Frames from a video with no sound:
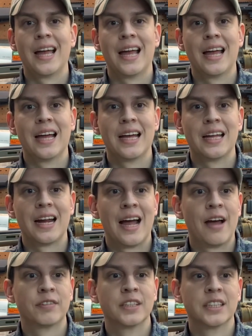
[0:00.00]
and I
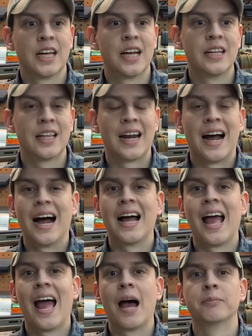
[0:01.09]
have to say that I
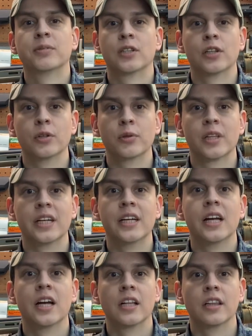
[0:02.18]
absolutely
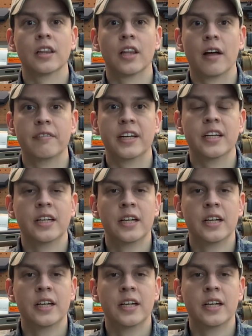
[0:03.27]
love it.